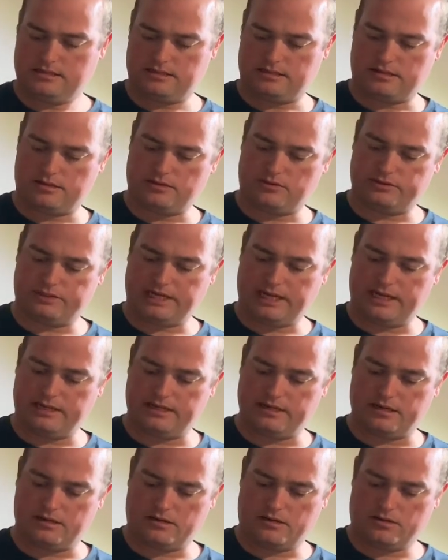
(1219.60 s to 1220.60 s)
I don't tighten
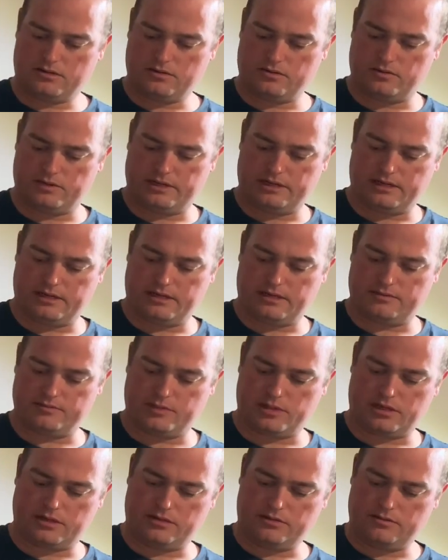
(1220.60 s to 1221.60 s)
it all the way down, but
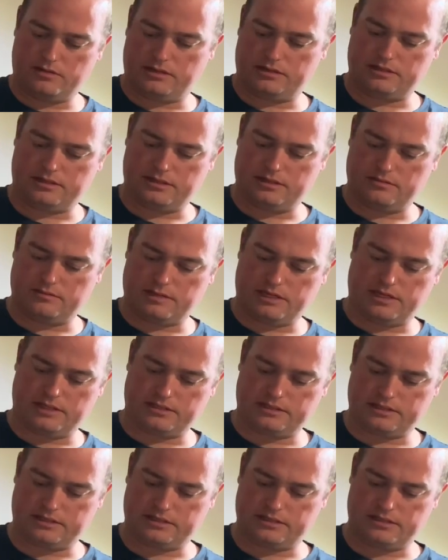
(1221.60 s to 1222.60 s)
I do like to get them kind of
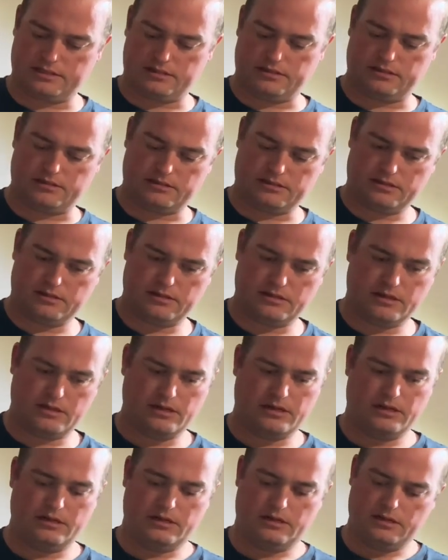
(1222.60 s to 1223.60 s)
snug.
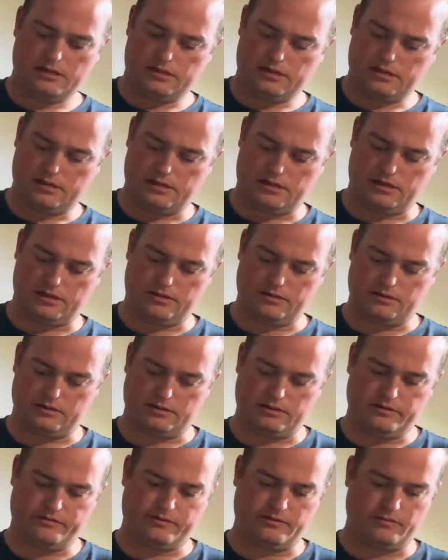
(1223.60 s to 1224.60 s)
And you can
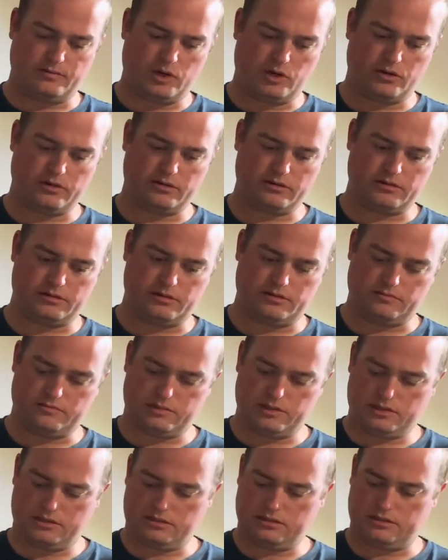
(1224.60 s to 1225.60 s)
lift the bar up
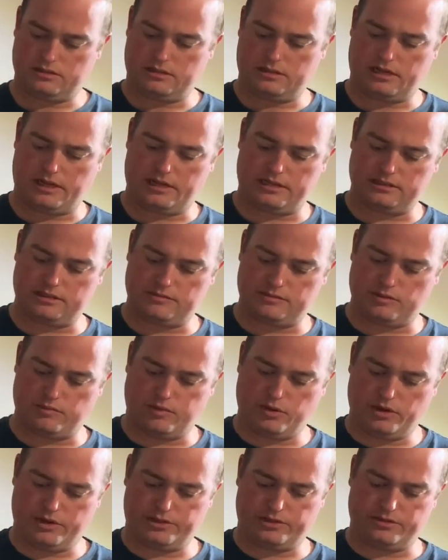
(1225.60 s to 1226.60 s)
to take some of the
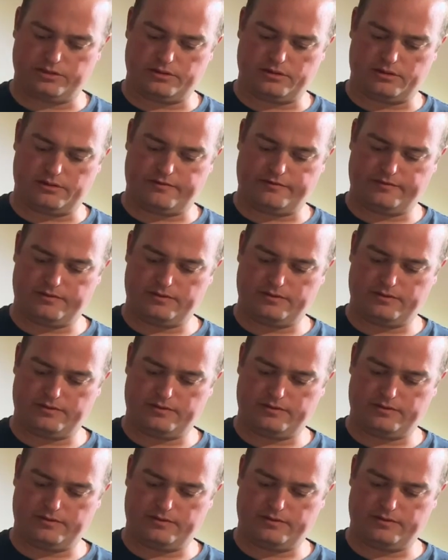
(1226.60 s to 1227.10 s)
pressure off.